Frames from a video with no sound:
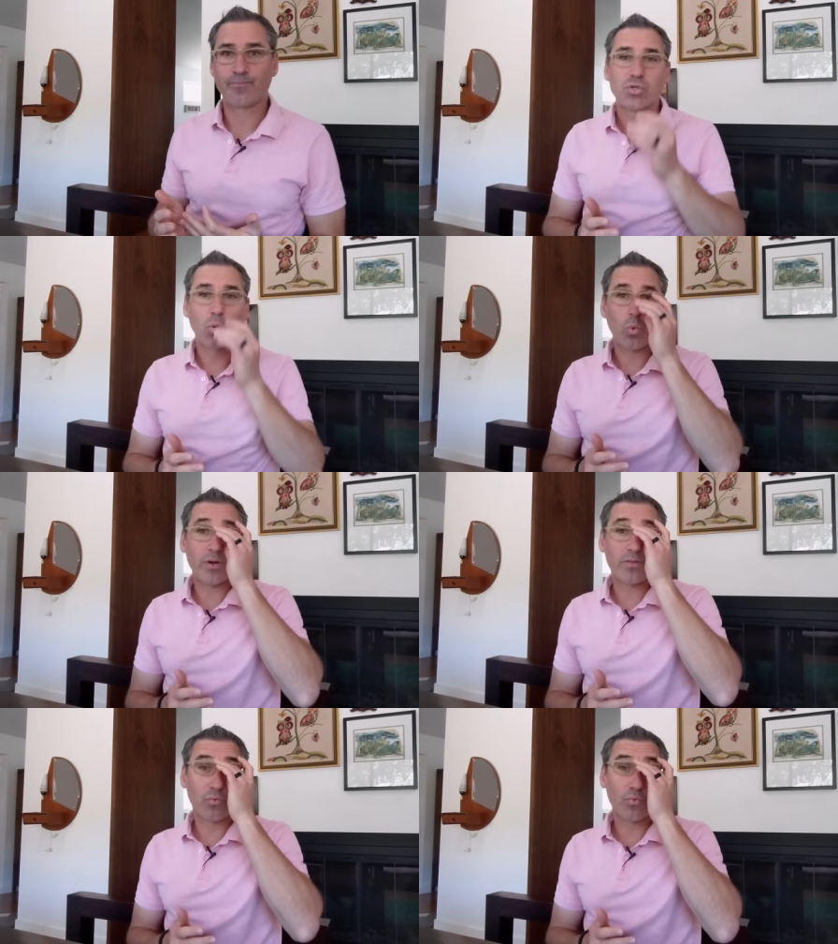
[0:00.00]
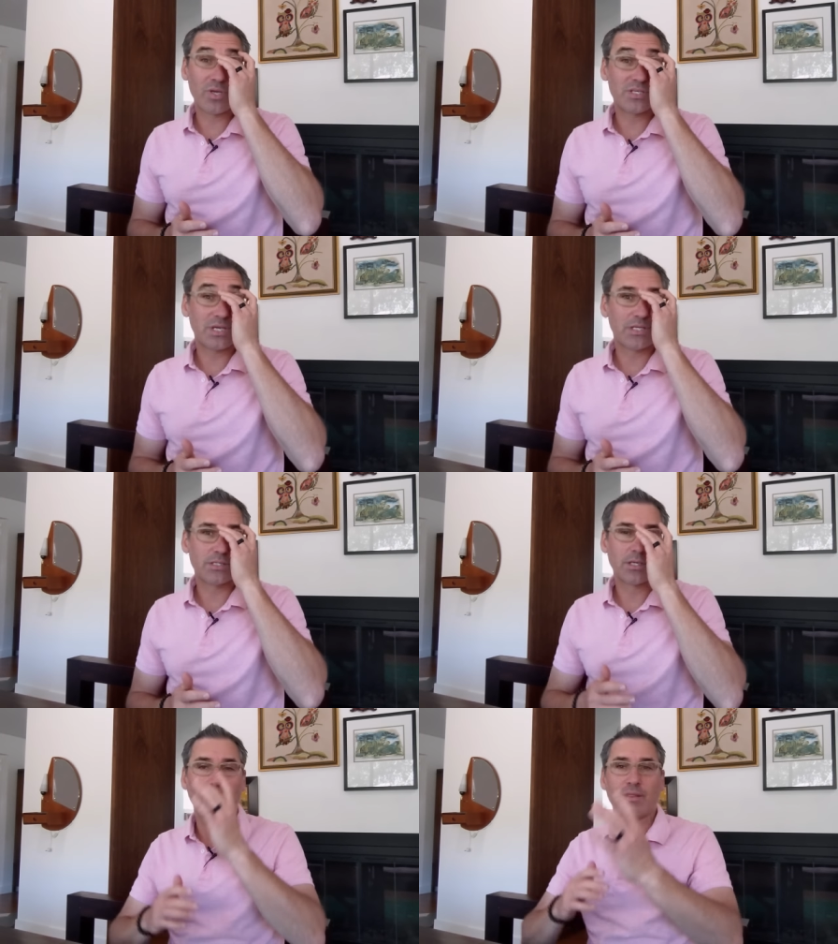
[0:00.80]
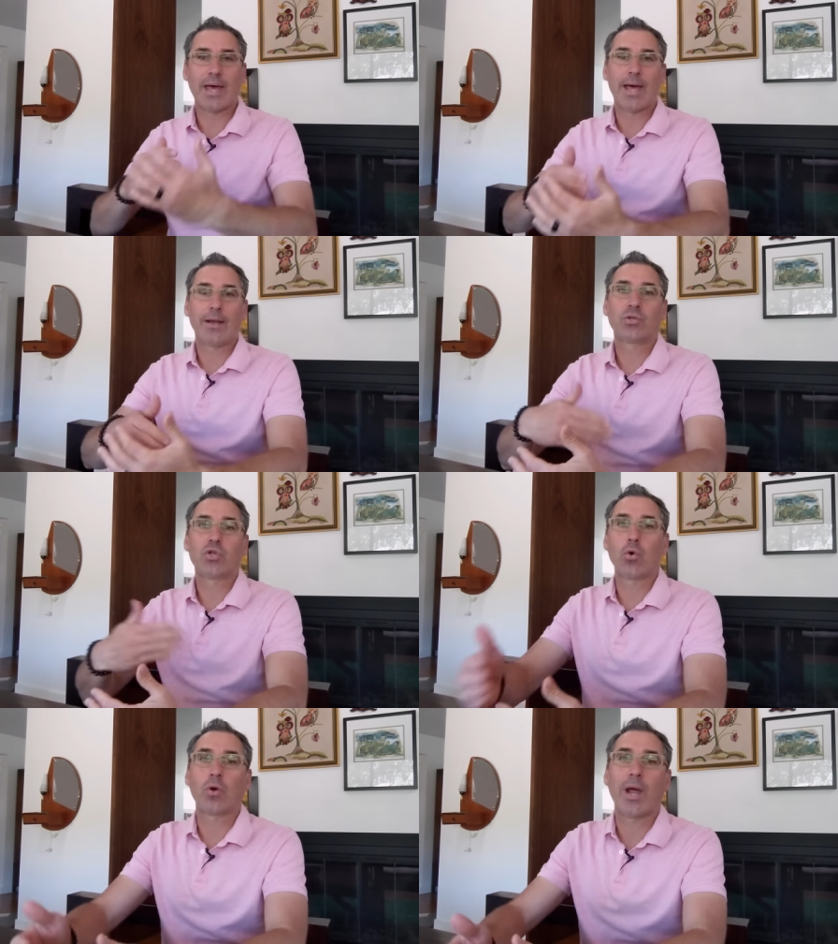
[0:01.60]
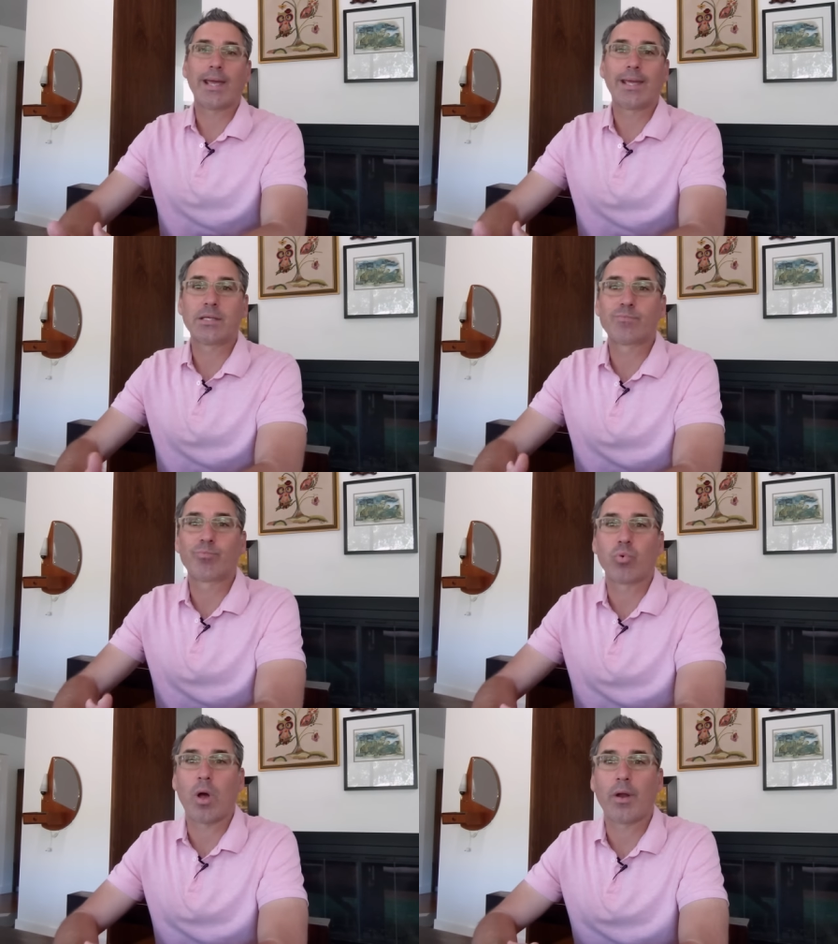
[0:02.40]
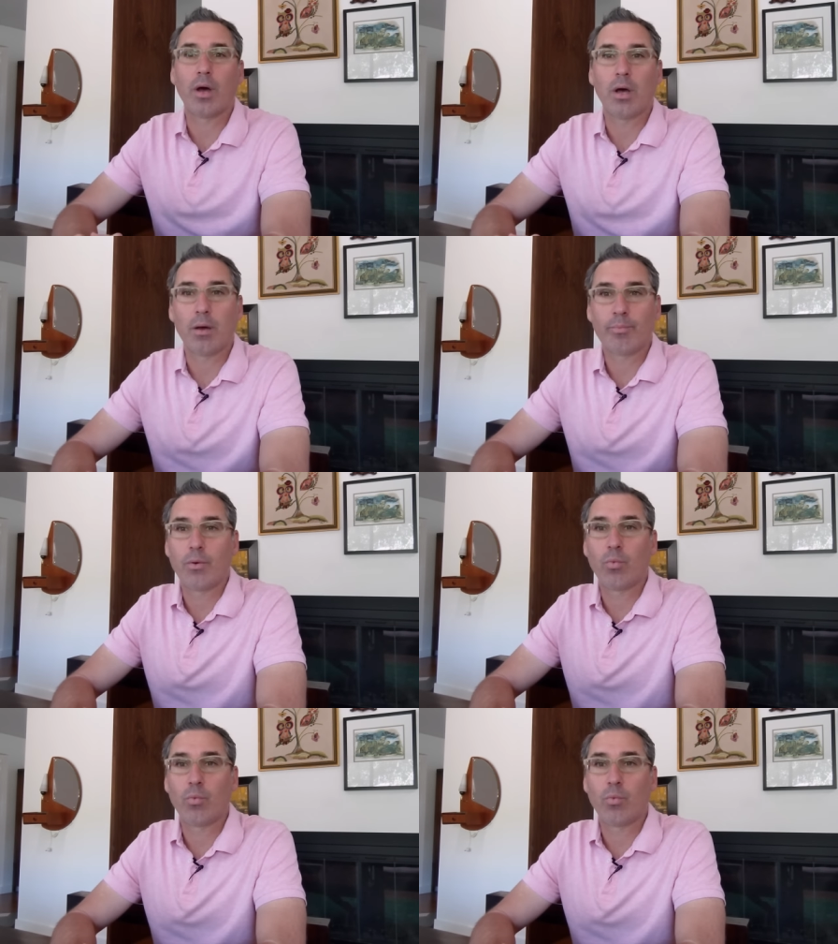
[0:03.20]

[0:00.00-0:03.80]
So one of the reasons that donor egg gets brought up